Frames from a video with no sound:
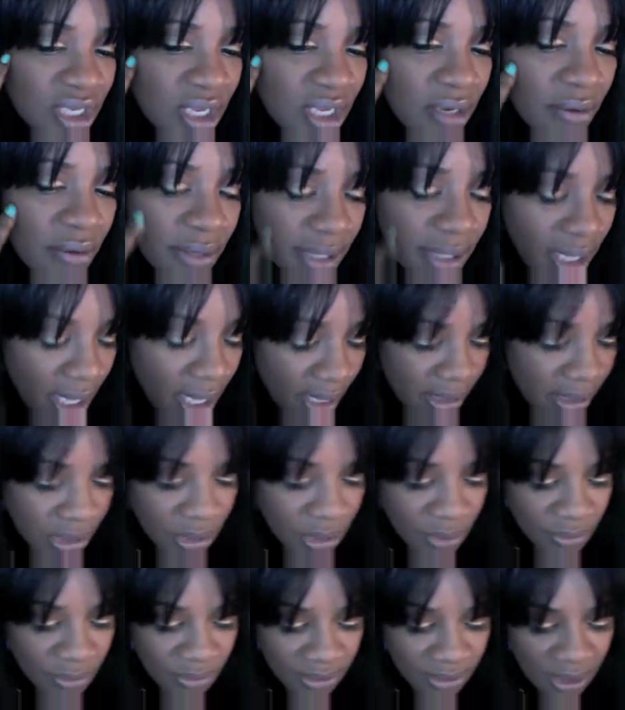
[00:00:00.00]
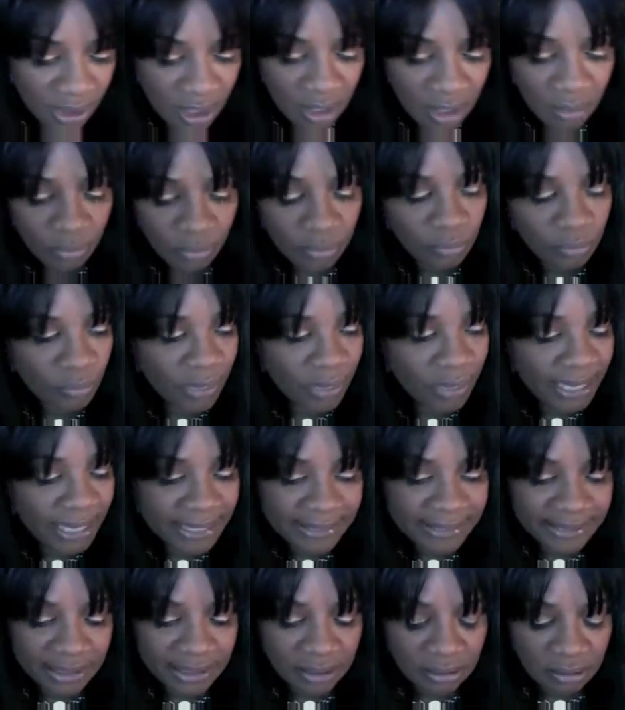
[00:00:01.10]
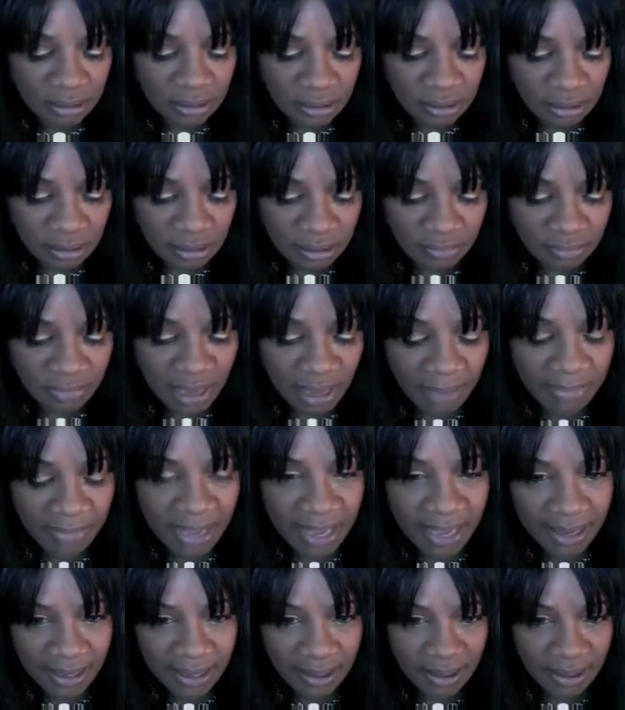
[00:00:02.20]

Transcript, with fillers: area, I use uh, Raisin by Mac.